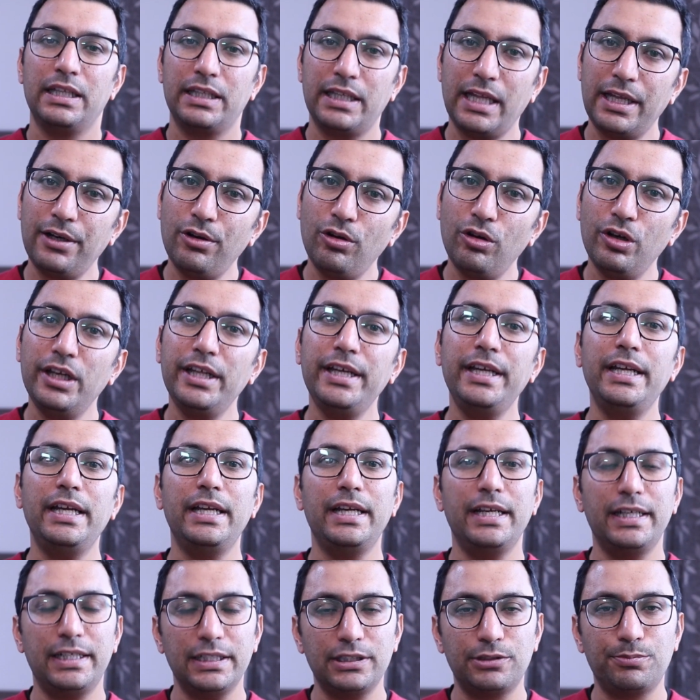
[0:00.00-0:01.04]
Then
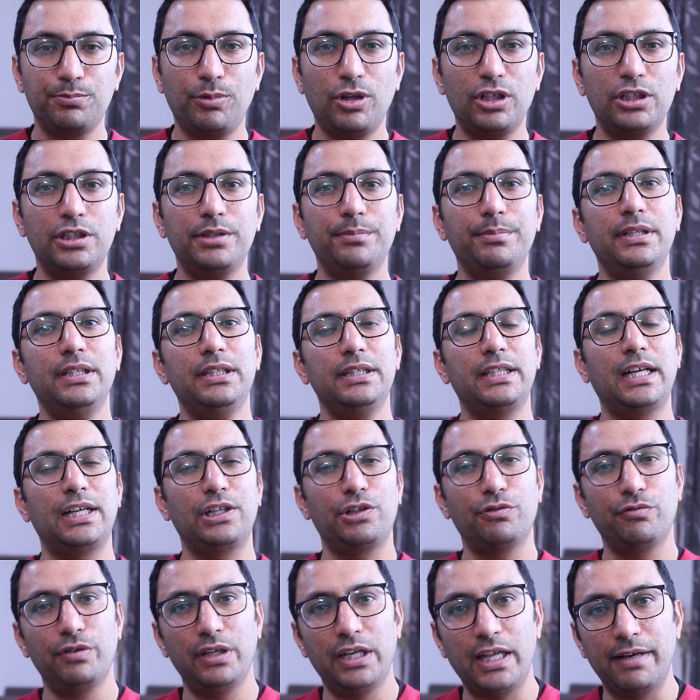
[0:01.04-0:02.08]
only it is possible
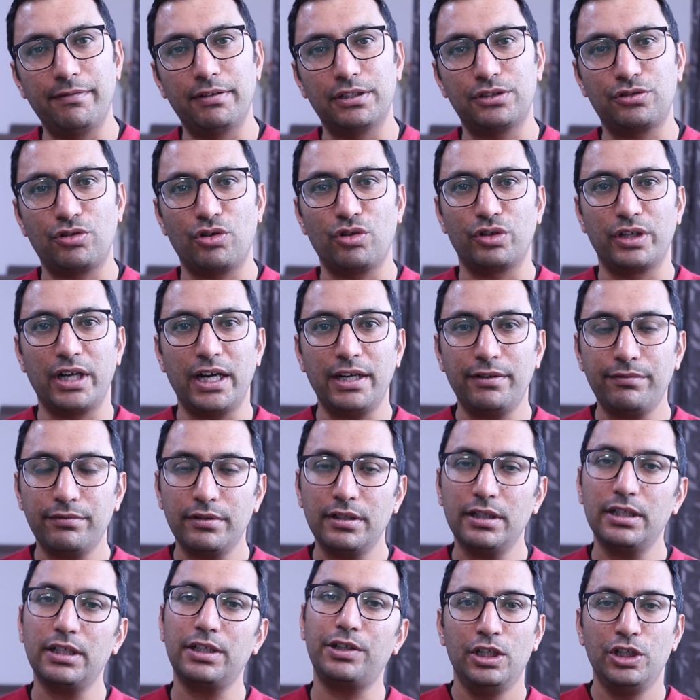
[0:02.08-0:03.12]
that you will have a strong
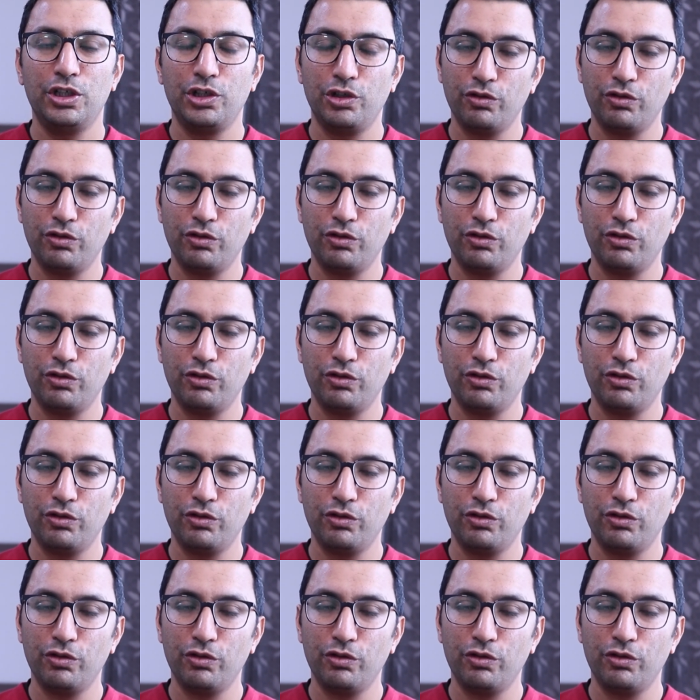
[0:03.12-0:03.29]
network.